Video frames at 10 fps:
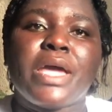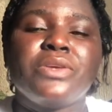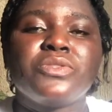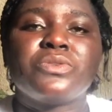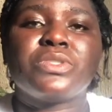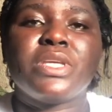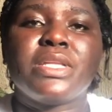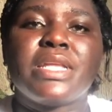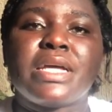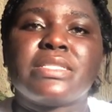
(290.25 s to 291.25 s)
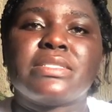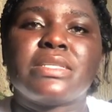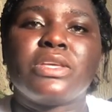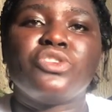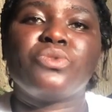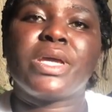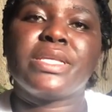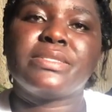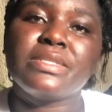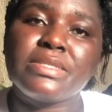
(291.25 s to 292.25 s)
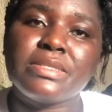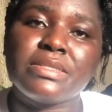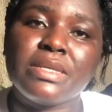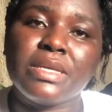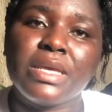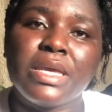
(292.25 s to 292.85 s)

I used to say that you are a TTC